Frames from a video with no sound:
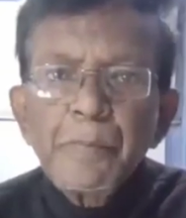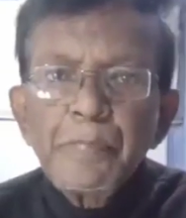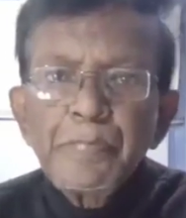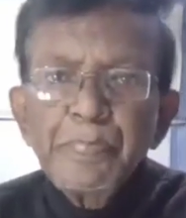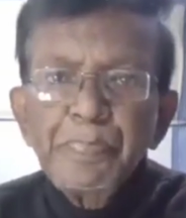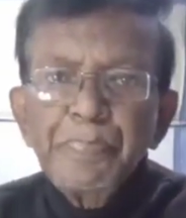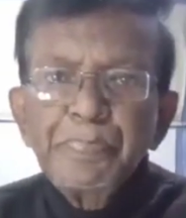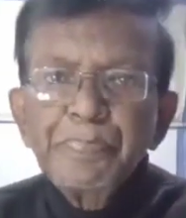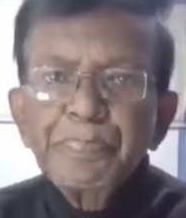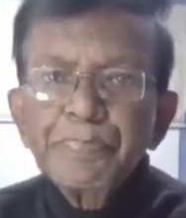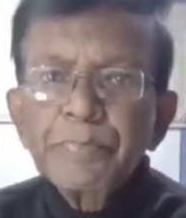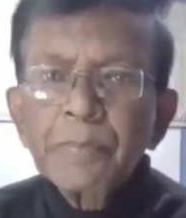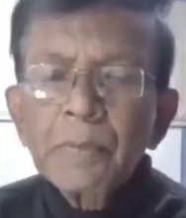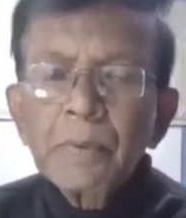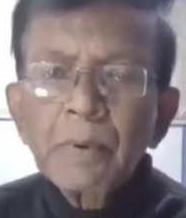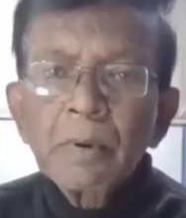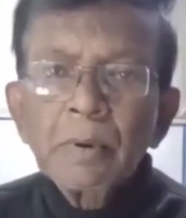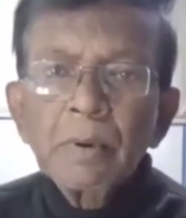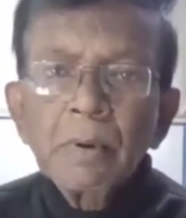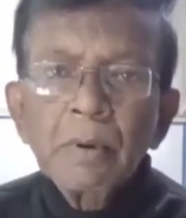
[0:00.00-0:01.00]

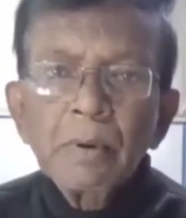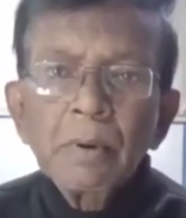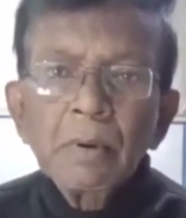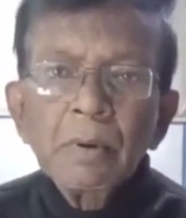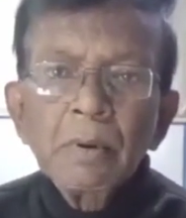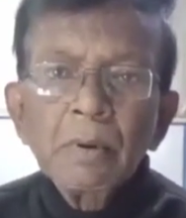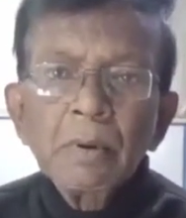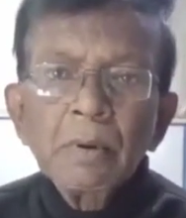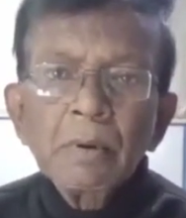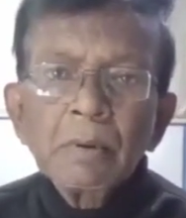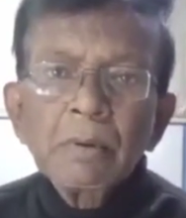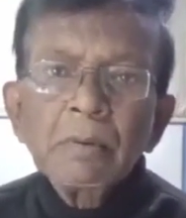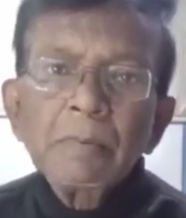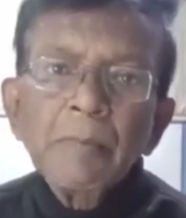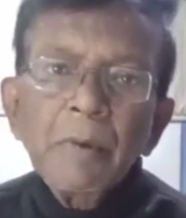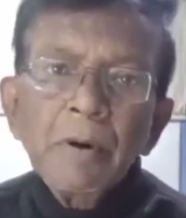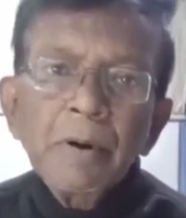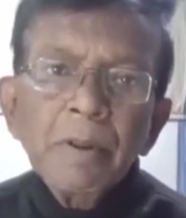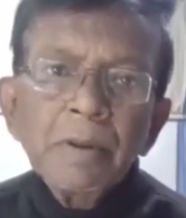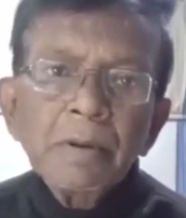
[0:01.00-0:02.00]
Good
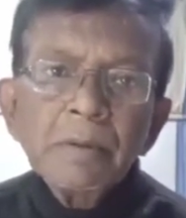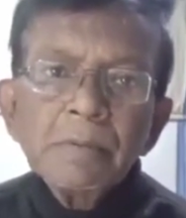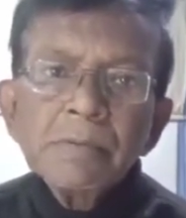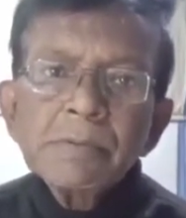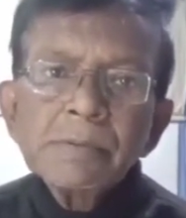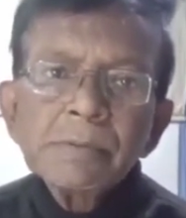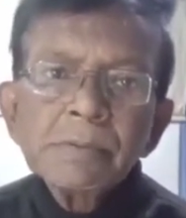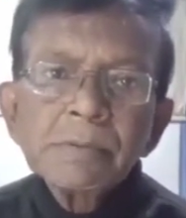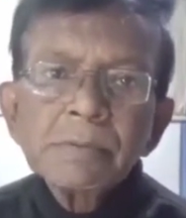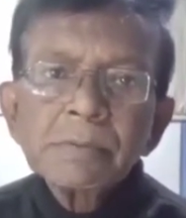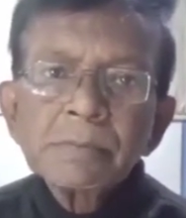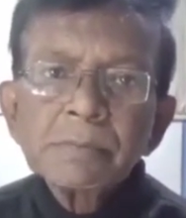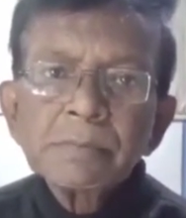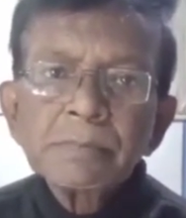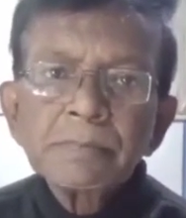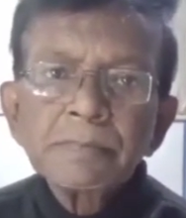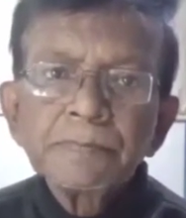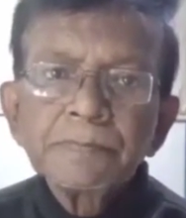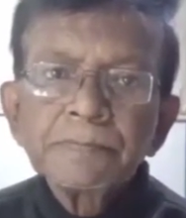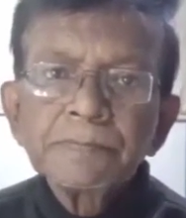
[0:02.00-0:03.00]
morning
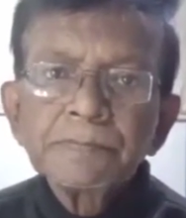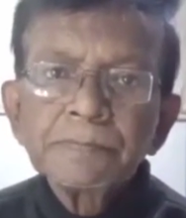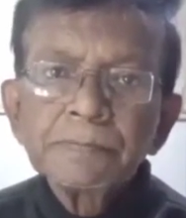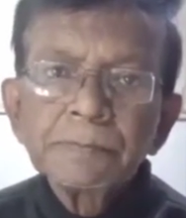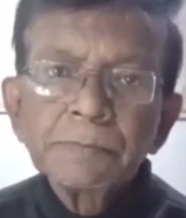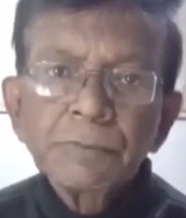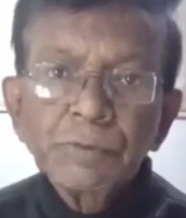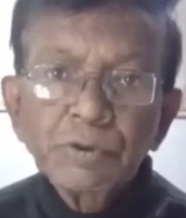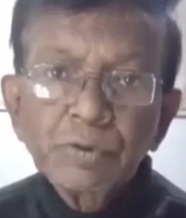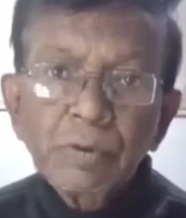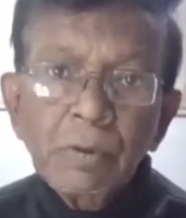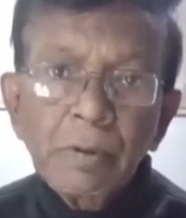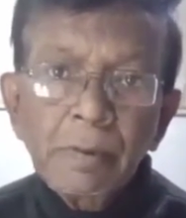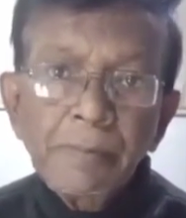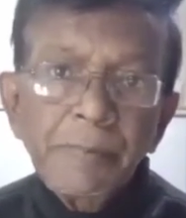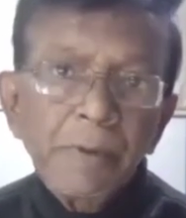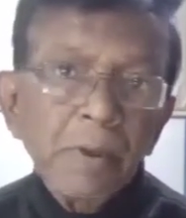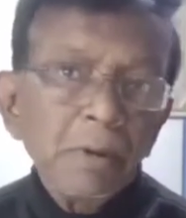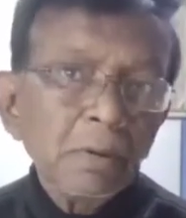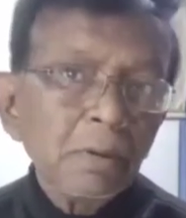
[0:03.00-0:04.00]
to
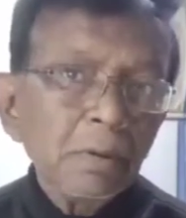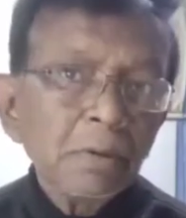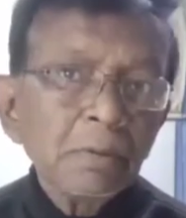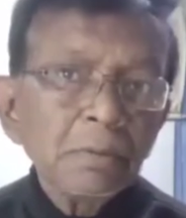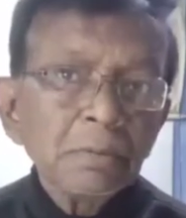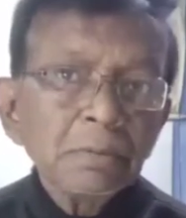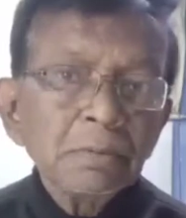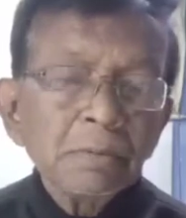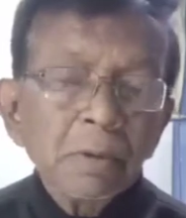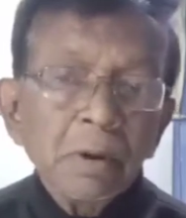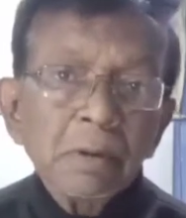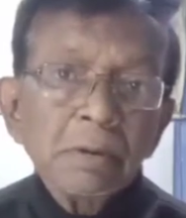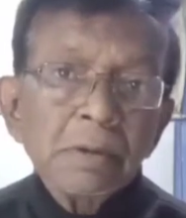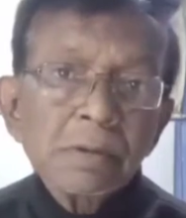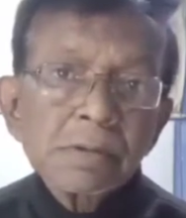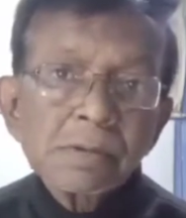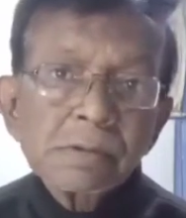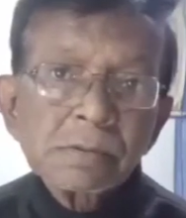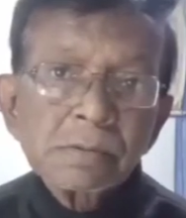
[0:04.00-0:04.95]
every you, all the